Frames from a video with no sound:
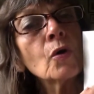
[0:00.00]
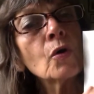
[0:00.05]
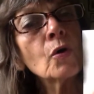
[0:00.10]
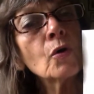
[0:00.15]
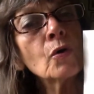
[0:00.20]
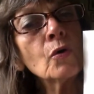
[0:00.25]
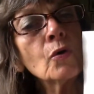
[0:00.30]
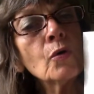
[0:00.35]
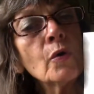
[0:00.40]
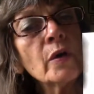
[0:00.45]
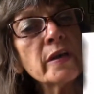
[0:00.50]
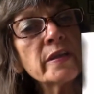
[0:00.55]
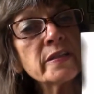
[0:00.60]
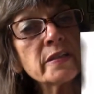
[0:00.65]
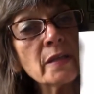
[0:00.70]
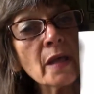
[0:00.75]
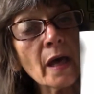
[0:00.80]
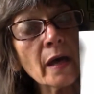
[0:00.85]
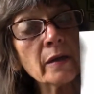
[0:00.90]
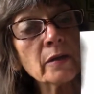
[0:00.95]
Who
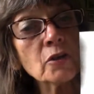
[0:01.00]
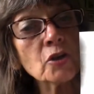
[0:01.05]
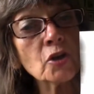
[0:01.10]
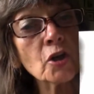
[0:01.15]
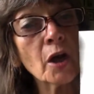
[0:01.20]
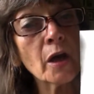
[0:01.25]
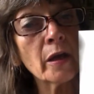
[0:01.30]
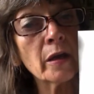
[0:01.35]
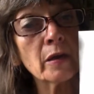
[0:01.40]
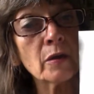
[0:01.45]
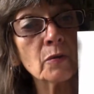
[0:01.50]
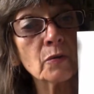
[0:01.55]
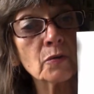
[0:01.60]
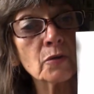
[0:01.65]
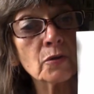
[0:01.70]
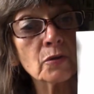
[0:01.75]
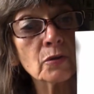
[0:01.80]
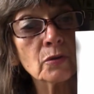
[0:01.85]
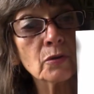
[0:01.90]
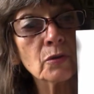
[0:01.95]
is that
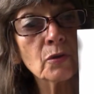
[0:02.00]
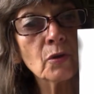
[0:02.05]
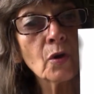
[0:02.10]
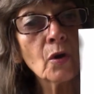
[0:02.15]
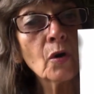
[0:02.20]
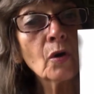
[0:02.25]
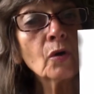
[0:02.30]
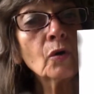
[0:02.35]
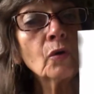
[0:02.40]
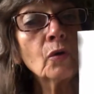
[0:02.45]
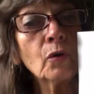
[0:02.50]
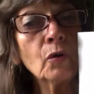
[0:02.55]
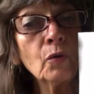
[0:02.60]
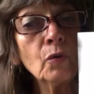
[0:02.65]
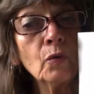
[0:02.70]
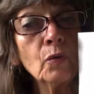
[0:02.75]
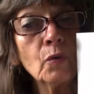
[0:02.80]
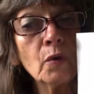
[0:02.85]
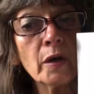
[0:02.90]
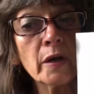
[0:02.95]
child?
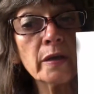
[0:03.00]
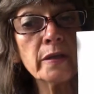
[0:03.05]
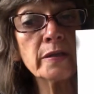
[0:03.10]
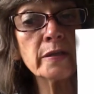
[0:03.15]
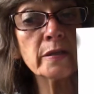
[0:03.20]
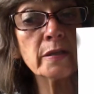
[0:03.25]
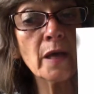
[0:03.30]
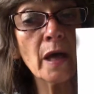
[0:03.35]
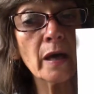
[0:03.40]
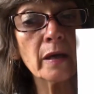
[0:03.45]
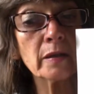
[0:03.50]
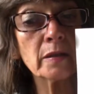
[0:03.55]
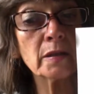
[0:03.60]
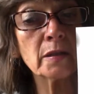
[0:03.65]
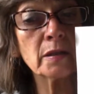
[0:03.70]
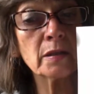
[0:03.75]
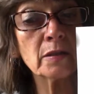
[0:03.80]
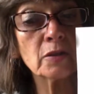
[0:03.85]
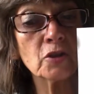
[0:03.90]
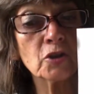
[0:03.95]
Who is that
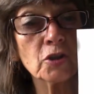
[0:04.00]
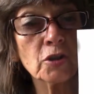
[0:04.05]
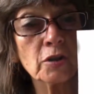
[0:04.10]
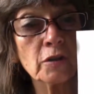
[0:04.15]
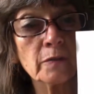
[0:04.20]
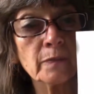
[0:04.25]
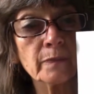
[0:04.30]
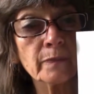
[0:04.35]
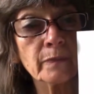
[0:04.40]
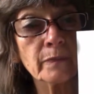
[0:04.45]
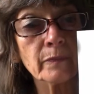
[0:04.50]
teacher?